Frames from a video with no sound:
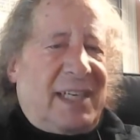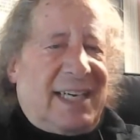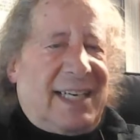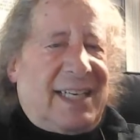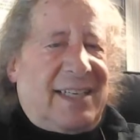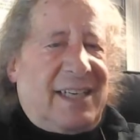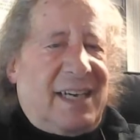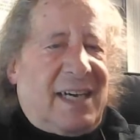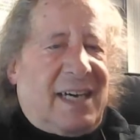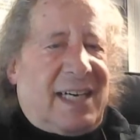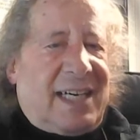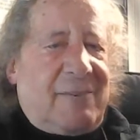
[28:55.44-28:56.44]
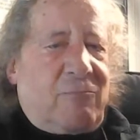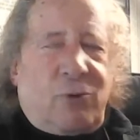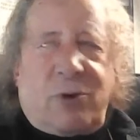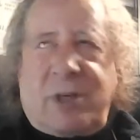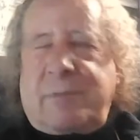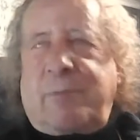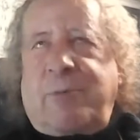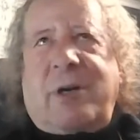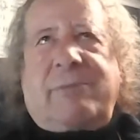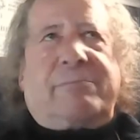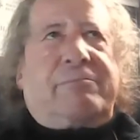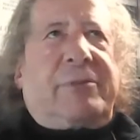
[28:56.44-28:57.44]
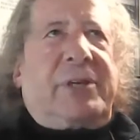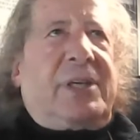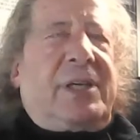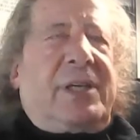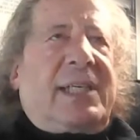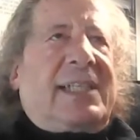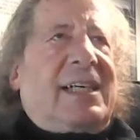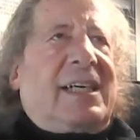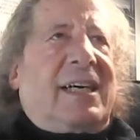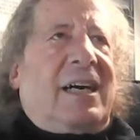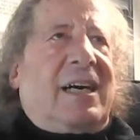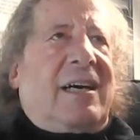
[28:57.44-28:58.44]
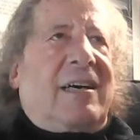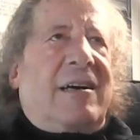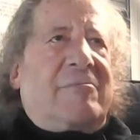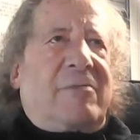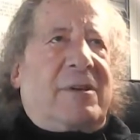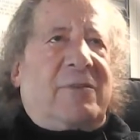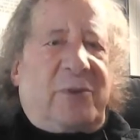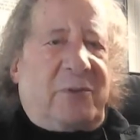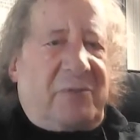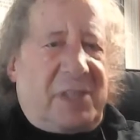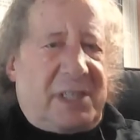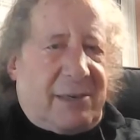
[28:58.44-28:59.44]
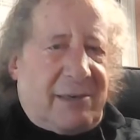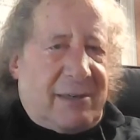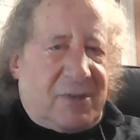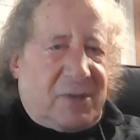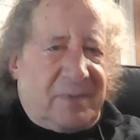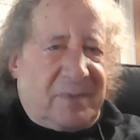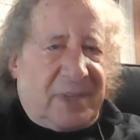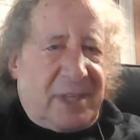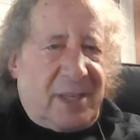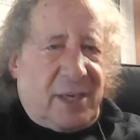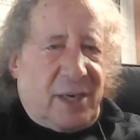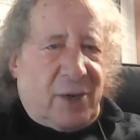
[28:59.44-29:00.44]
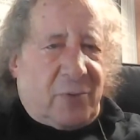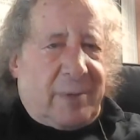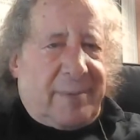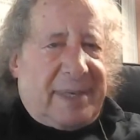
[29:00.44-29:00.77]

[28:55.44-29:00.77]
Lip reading: And I walk probably 150 yards over